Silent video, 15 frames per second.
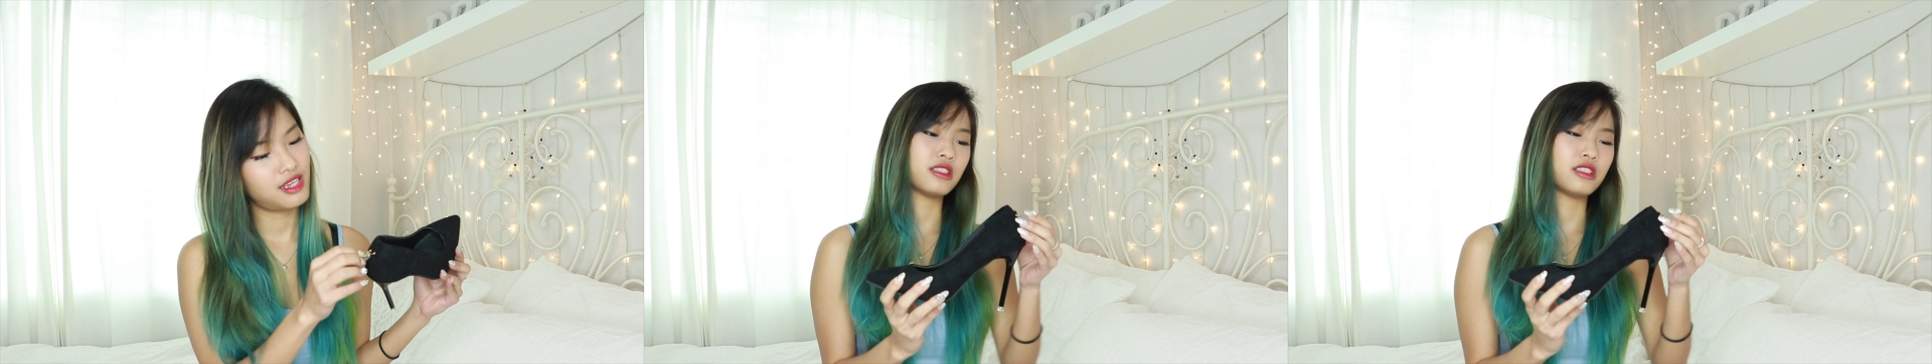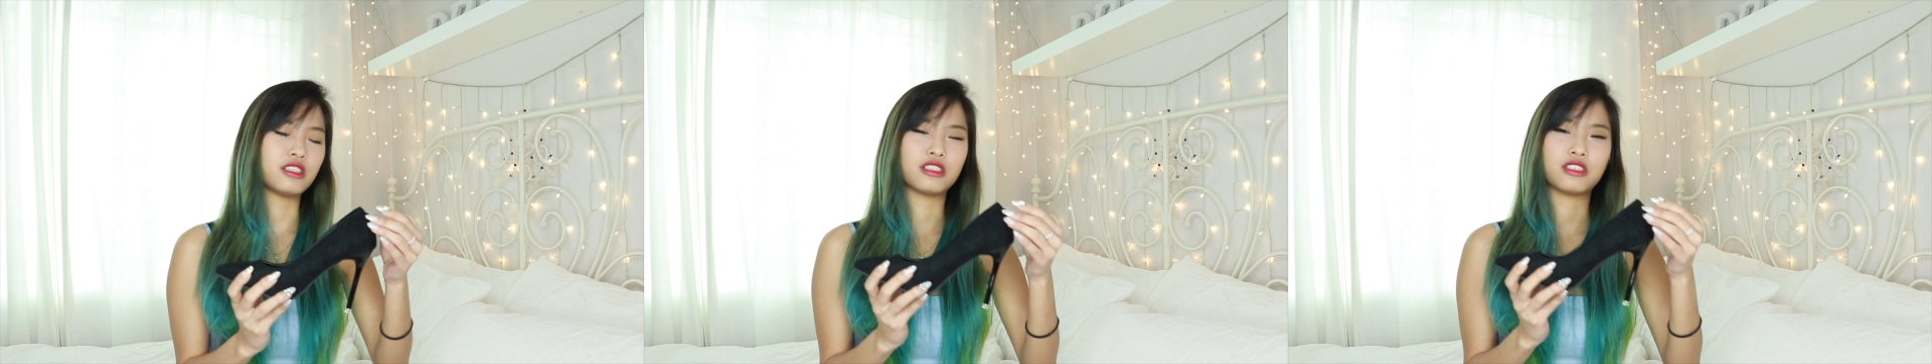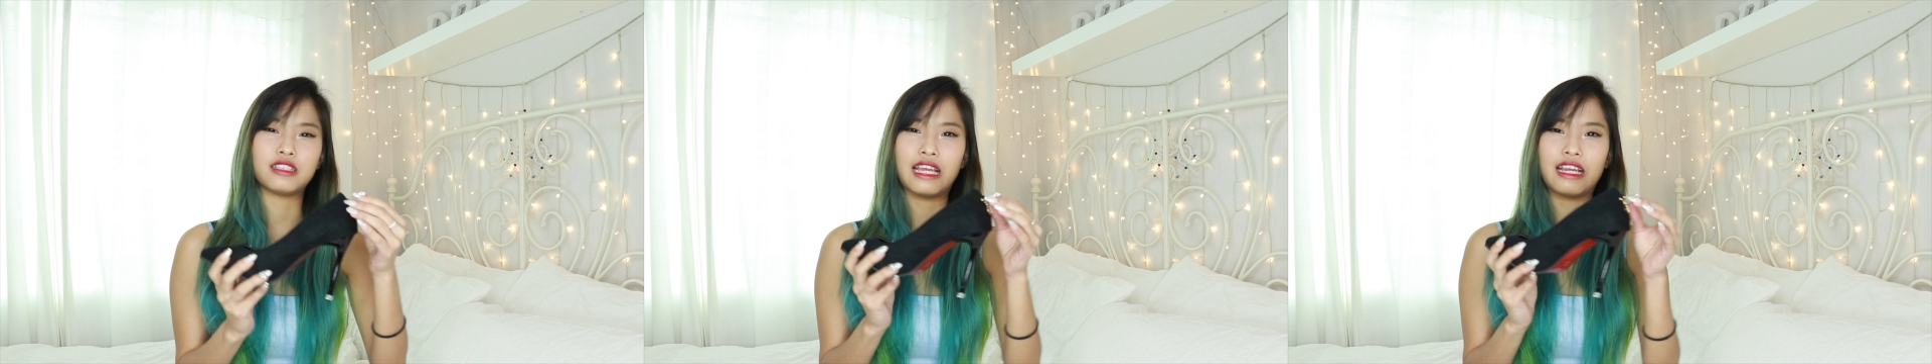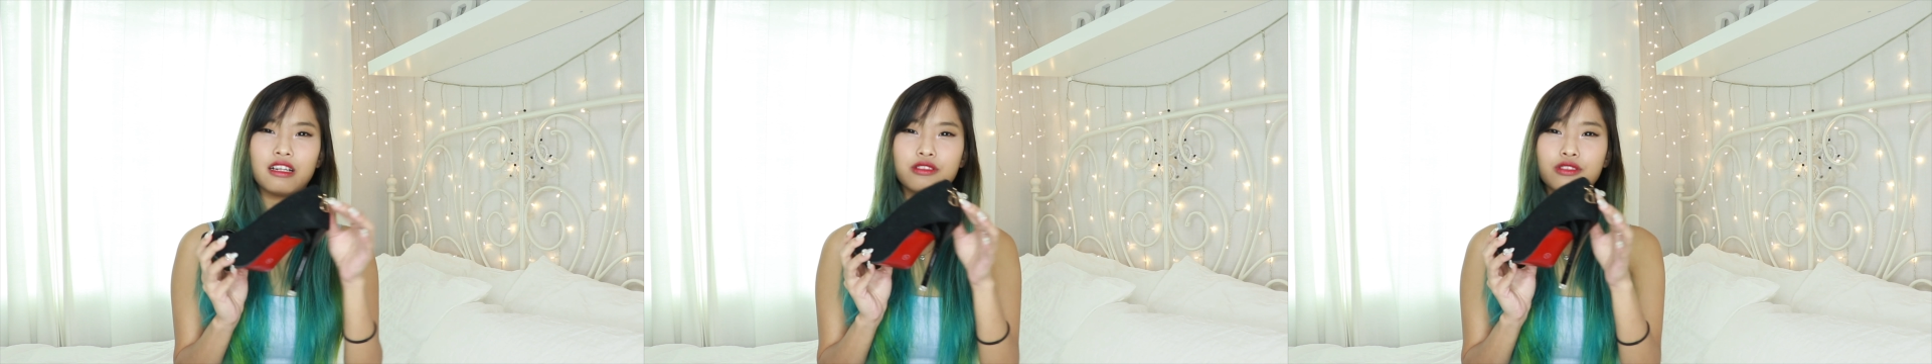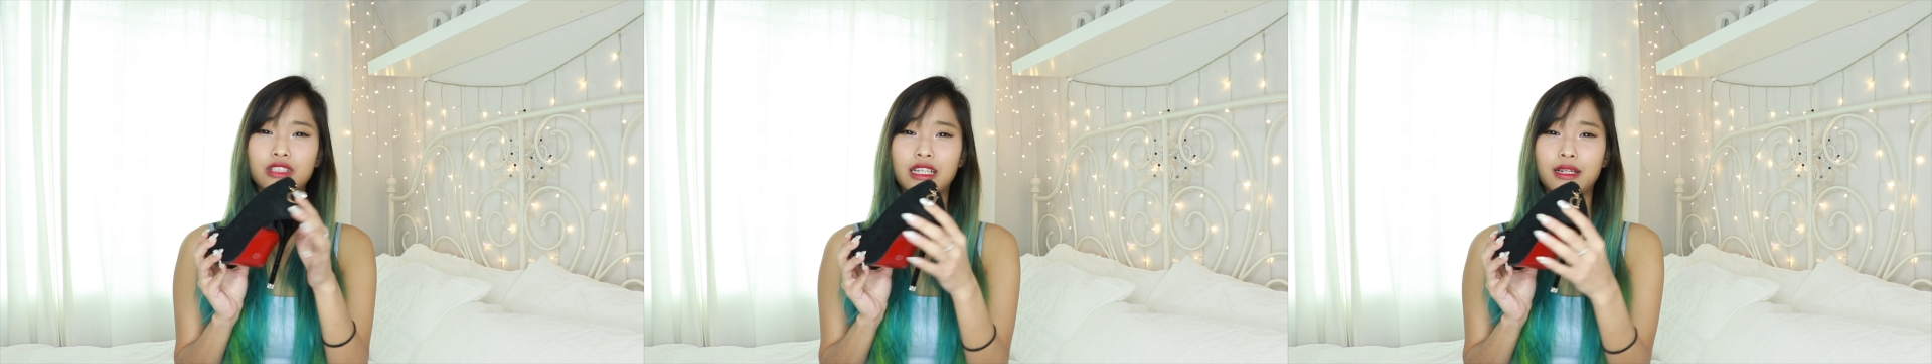it just
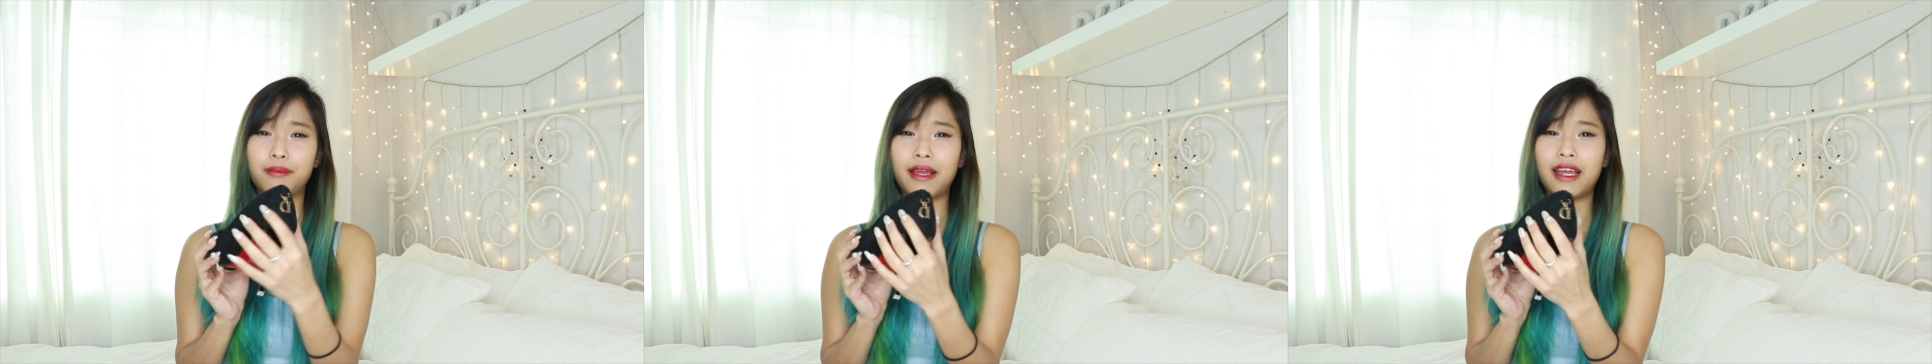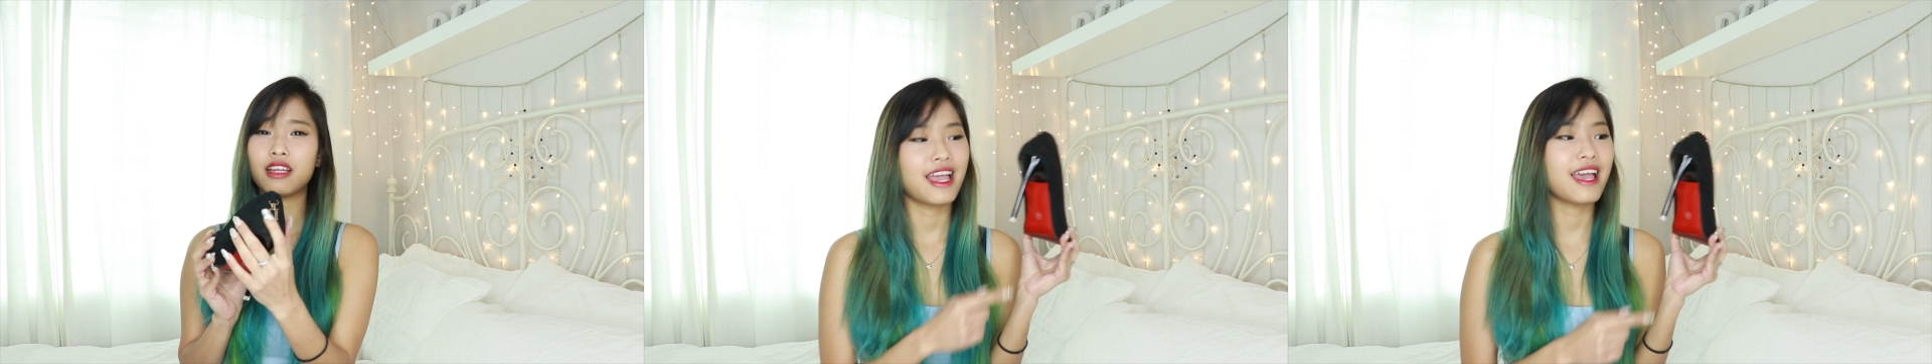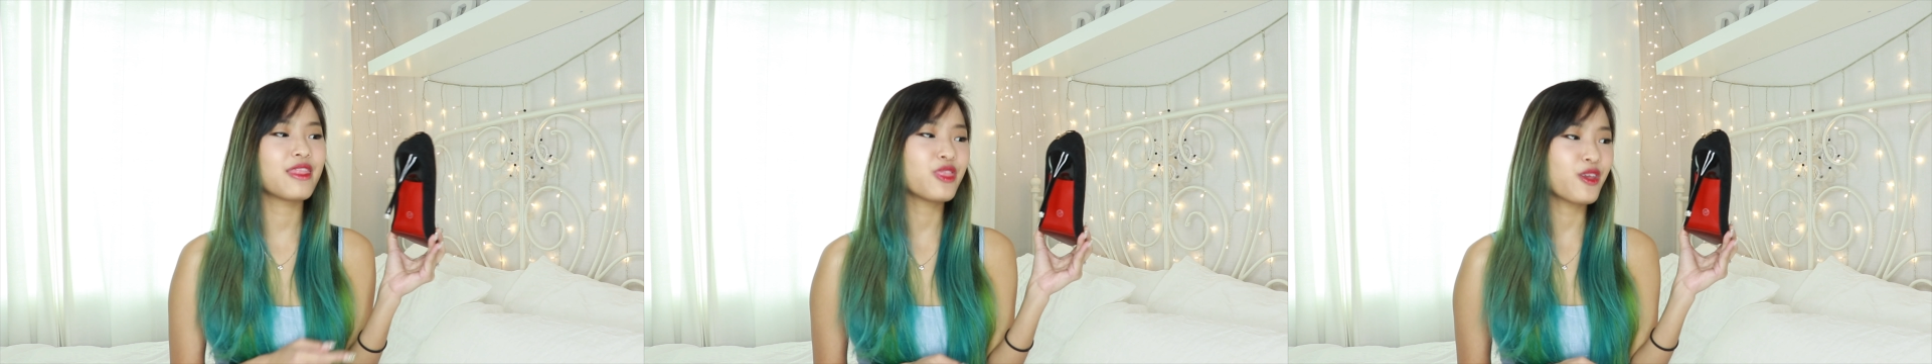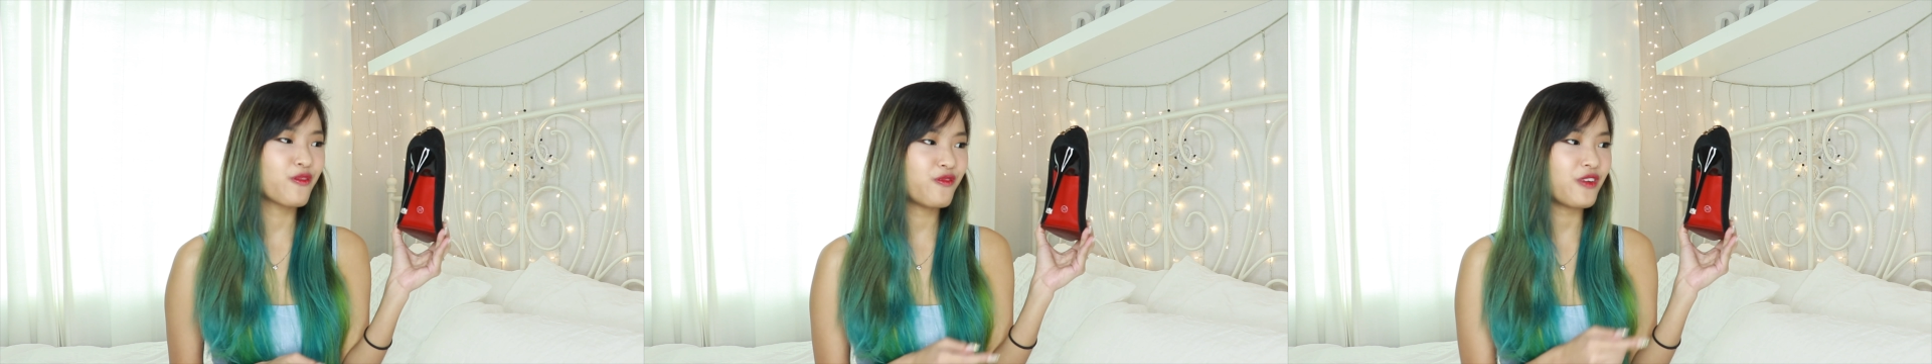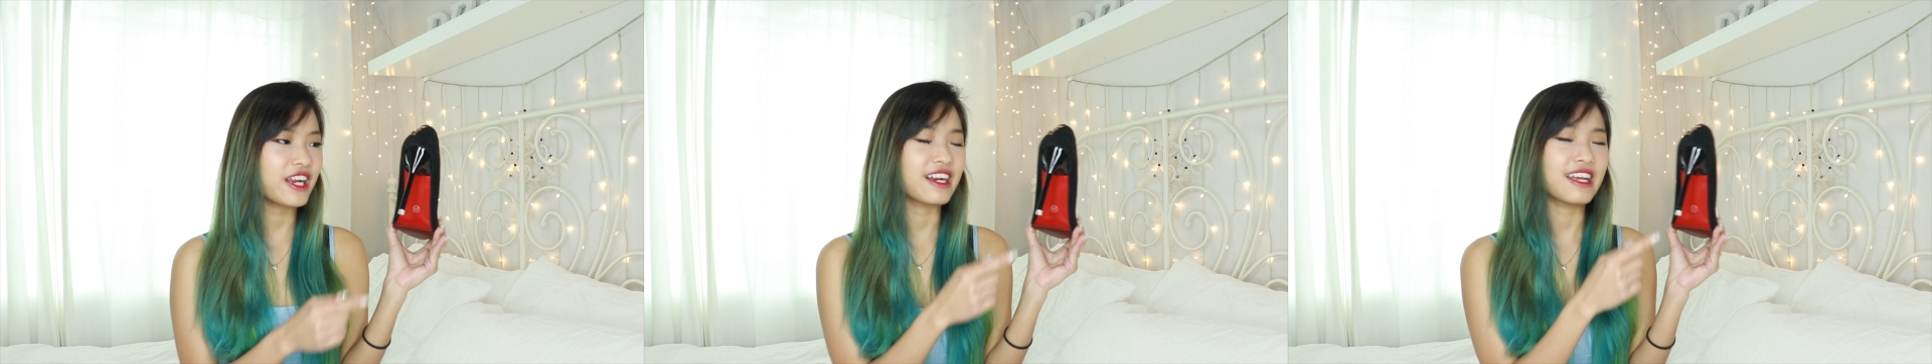dangles at the back. And the
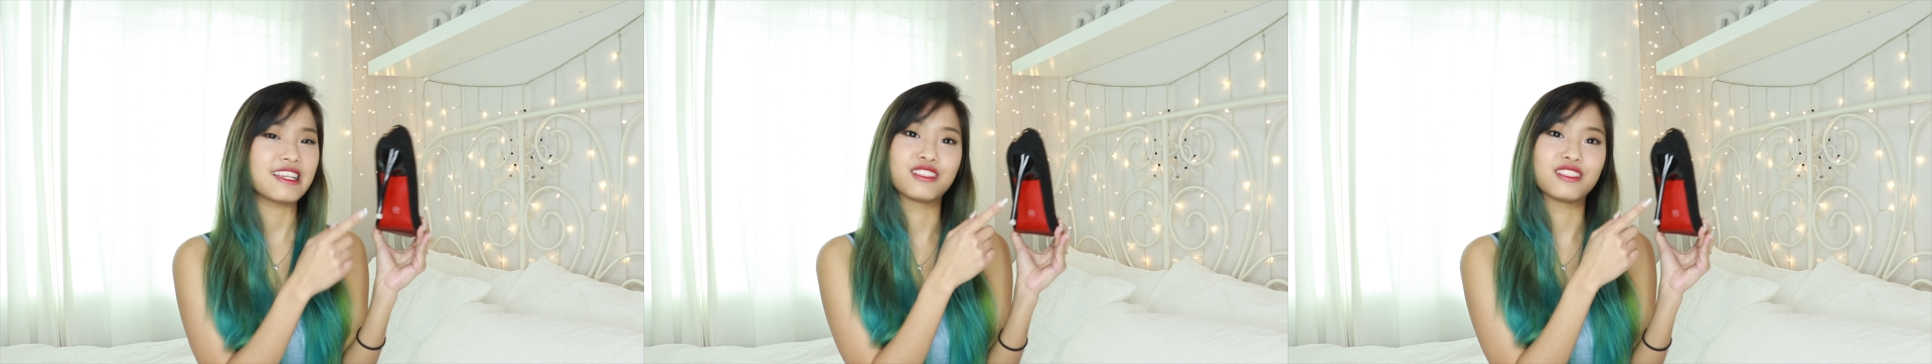fact that